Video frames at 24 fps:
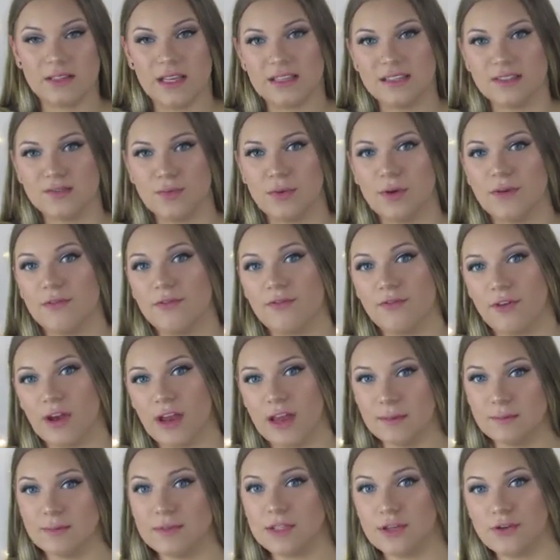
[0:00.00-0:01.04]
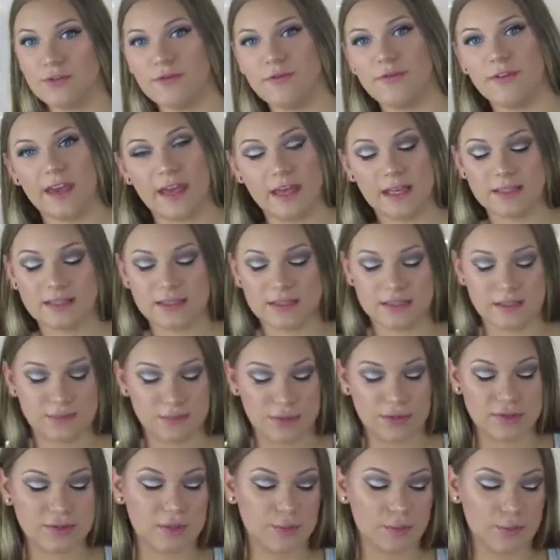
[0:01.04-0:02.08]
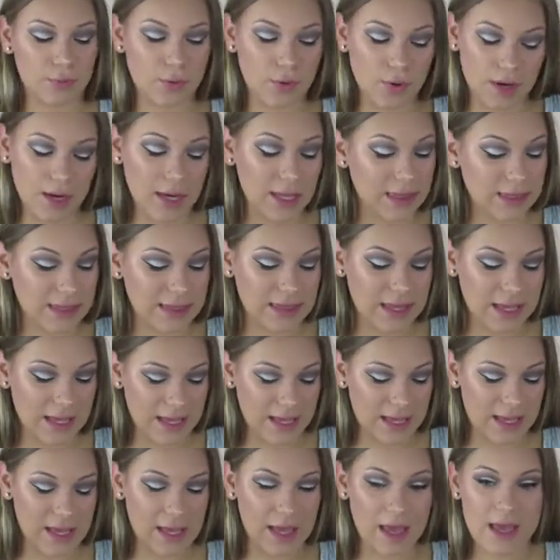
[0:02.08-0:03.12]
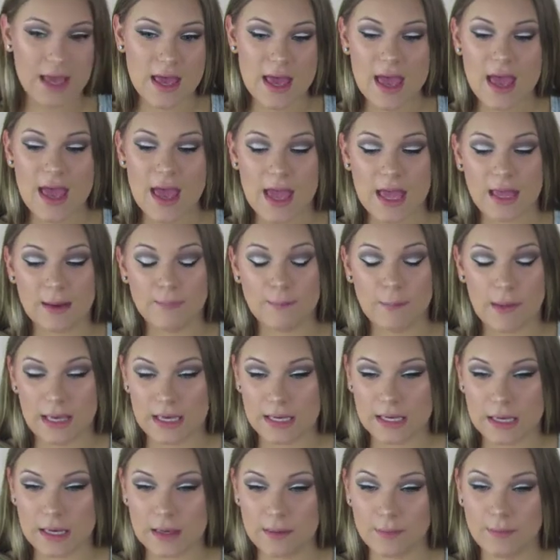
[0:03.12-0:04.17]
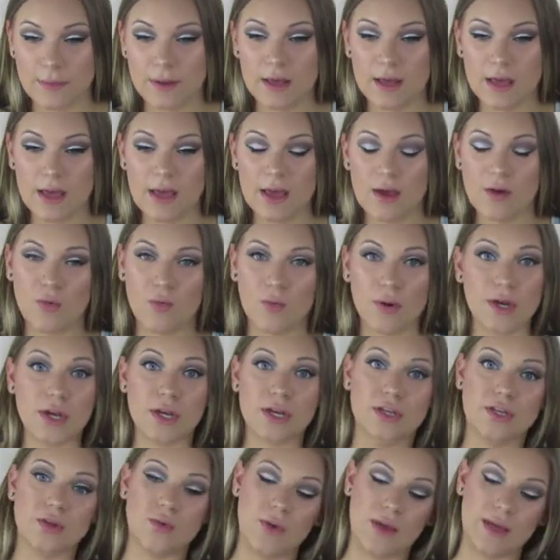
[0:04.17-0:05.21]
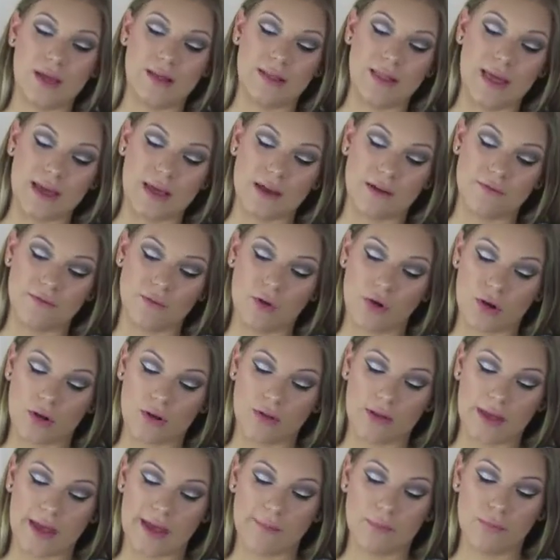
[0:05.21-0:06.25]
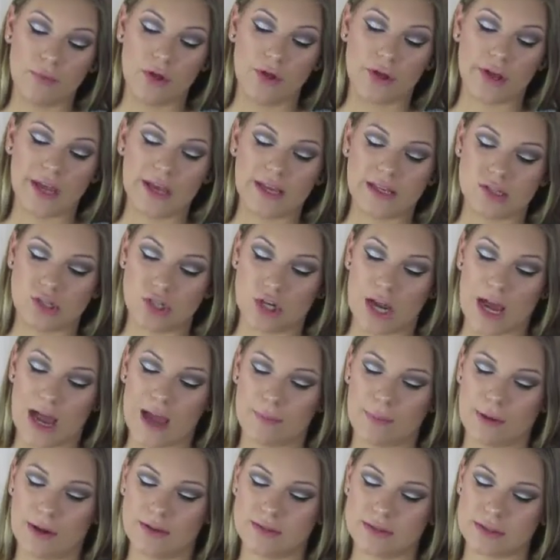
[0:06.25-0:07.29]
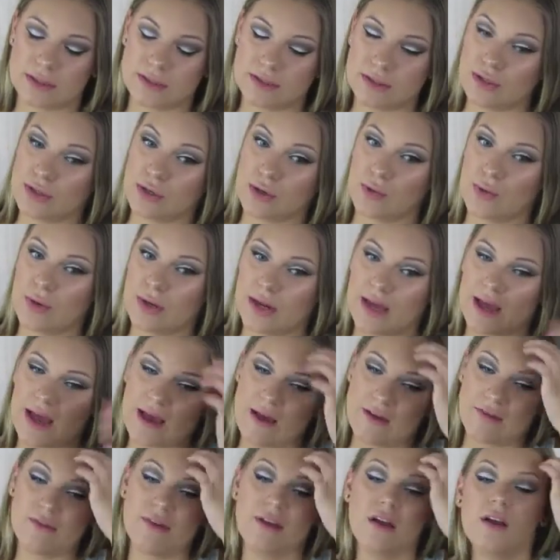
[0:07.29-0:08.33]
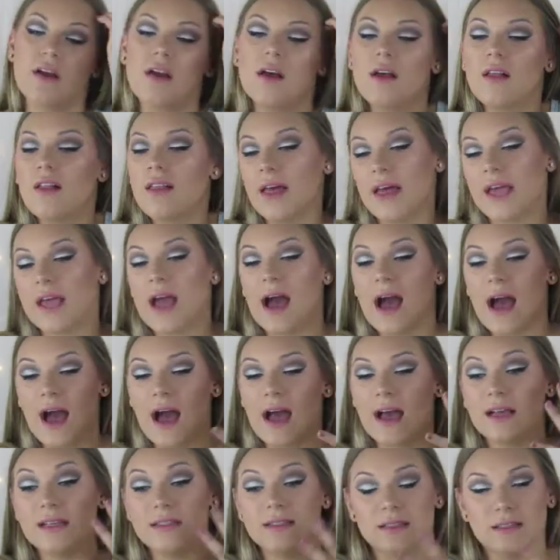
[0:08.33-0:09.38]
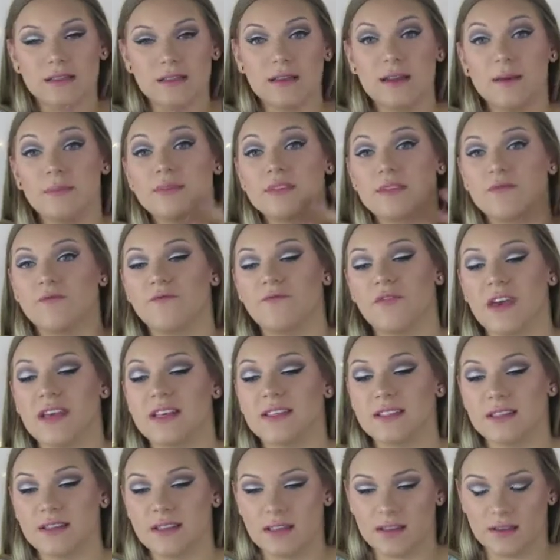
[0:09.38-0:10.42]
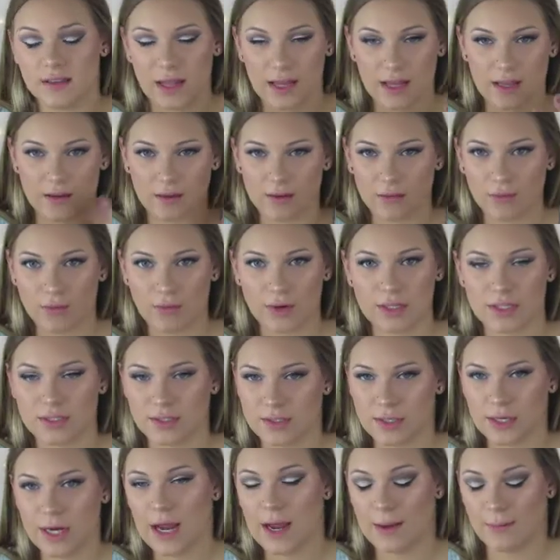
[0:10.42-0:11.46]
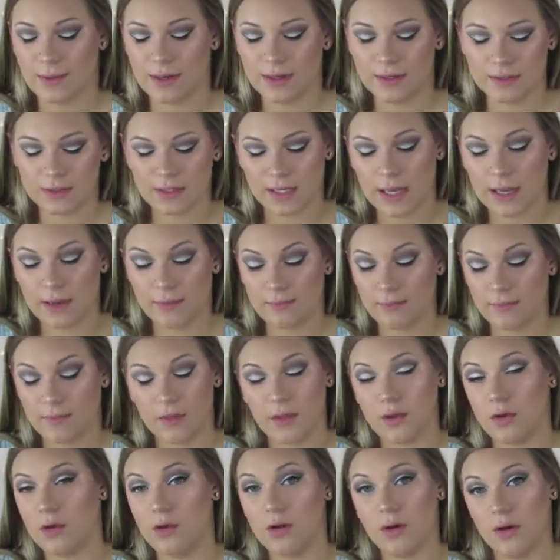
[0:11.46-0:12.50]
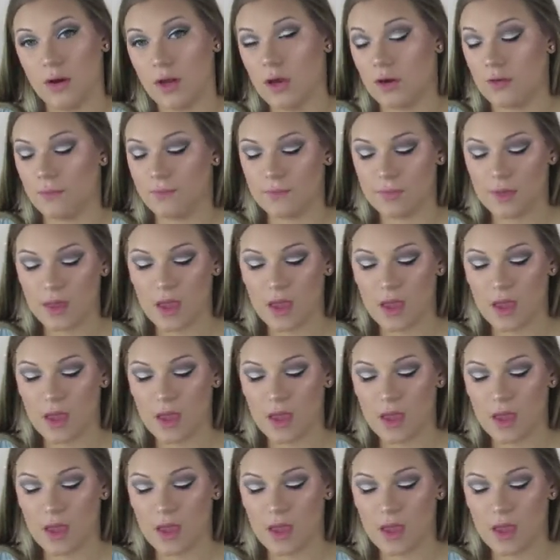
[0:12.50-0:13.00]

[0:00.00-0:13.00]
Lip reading: That's what frames your face. It's the most important thing in makeup when you're doing like a full glam look is your eyebrows. Because you don't want to have like eyes and lips and face and like where's your eyebrows at? You don't know.